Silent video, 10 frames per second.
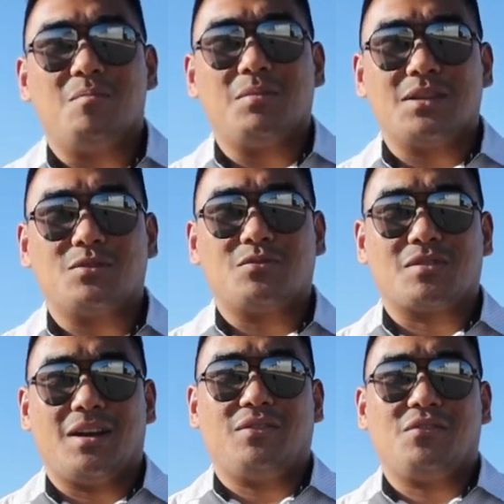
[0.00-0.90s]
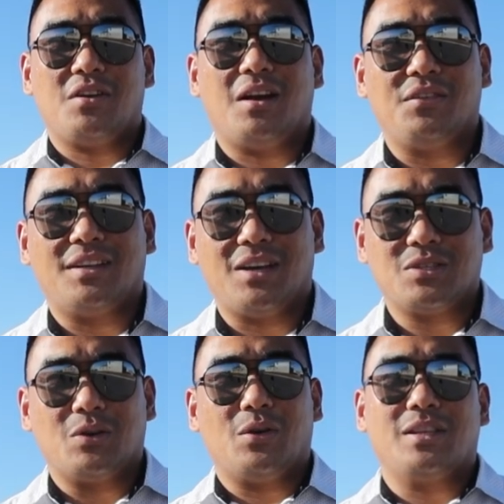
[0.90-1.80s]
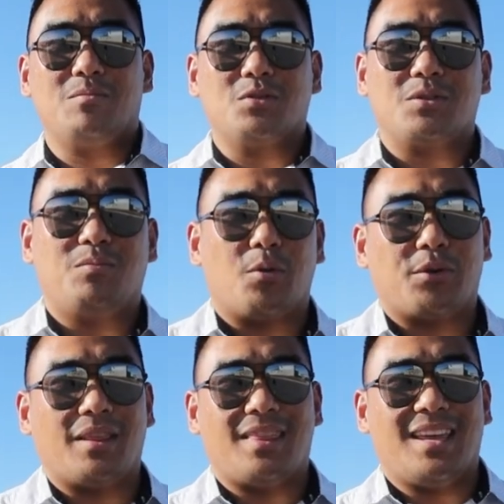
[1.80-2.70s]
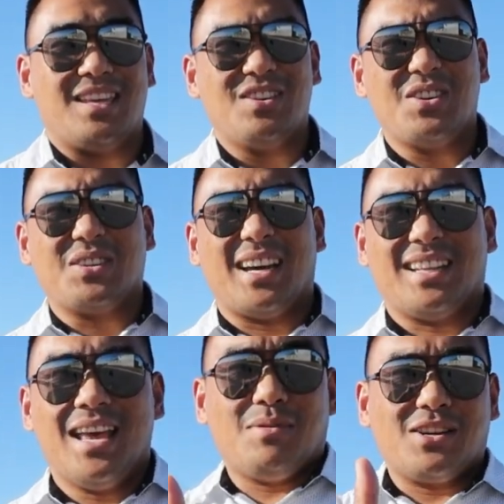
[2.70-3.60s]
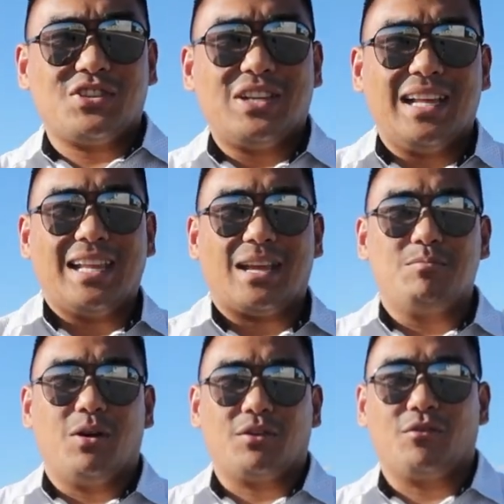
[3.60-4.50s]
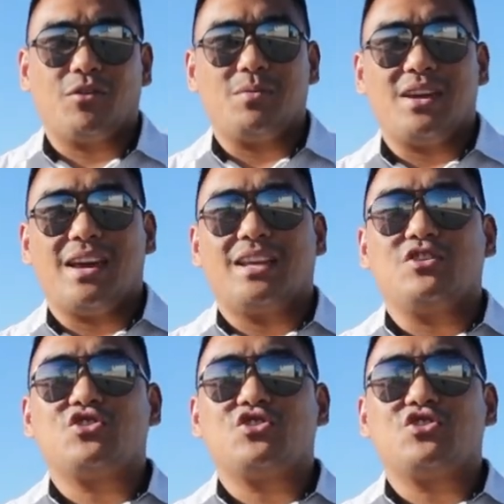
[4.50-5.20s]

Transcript: Please subscribe if you haven't done so, and the most important thing, you know that, smash that like button for me and